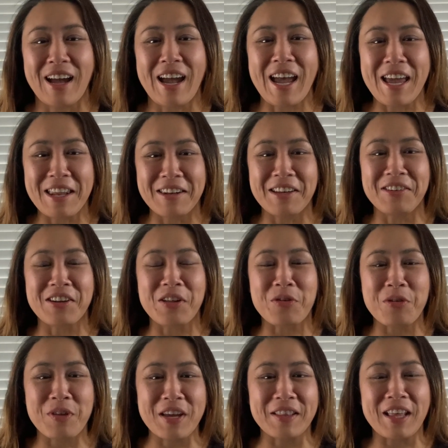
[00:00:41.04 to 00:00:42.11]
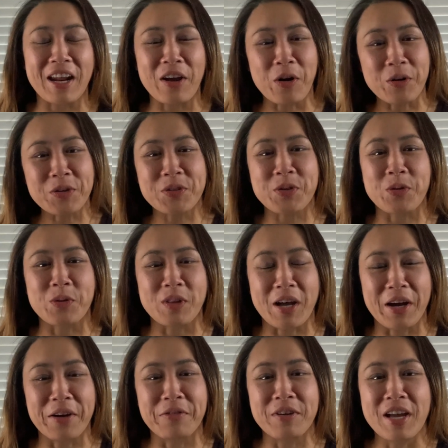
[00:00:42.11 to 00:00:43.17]
And another thing that I also
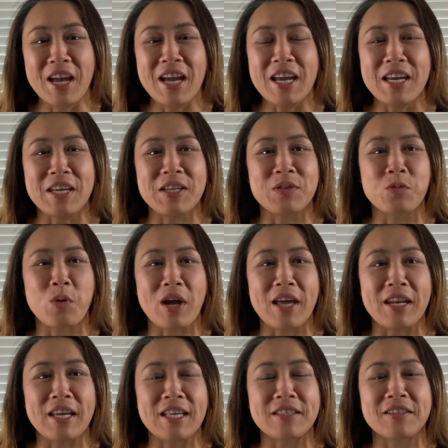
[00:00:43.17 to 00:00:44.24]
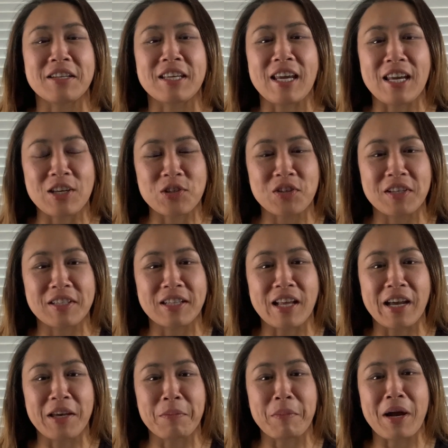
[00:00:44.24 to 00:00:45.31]
love is when it's an occasion
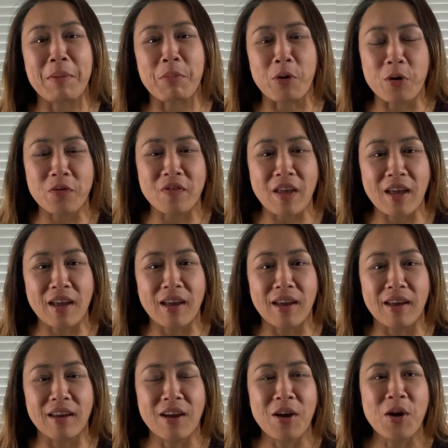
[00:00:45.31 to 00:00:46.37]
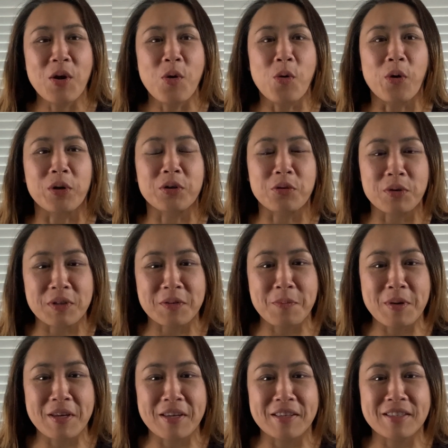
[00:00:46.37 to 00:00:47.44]
like my birthday or
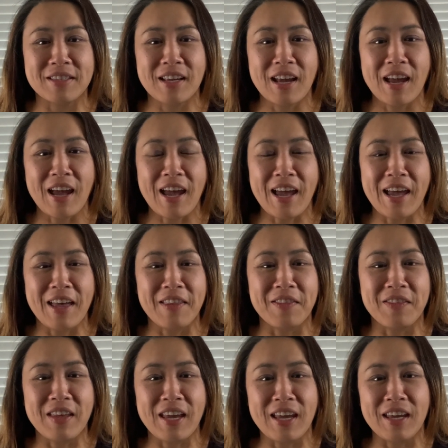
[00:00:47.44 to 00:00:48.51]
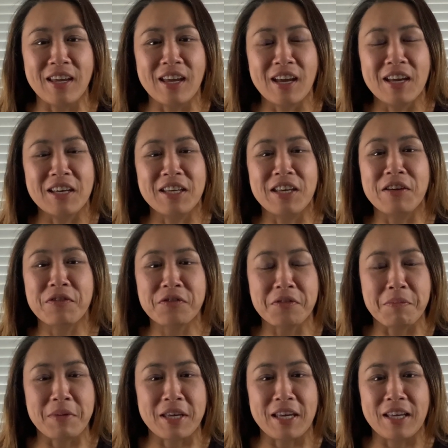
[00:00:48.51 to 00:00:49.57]
Christmas and they gift
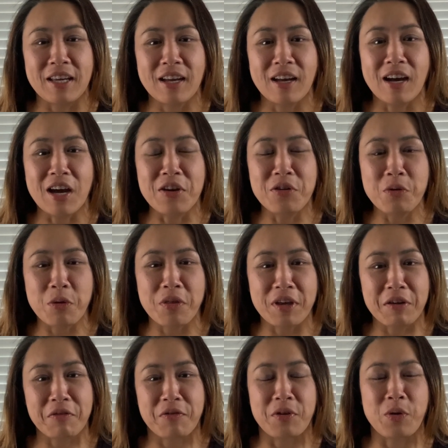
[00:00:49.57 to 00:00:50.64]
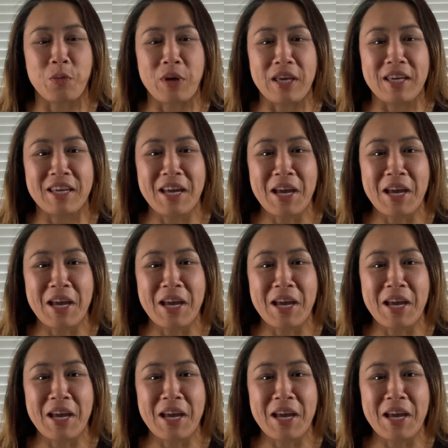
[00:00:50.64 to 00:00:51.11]
me a new thing for the week,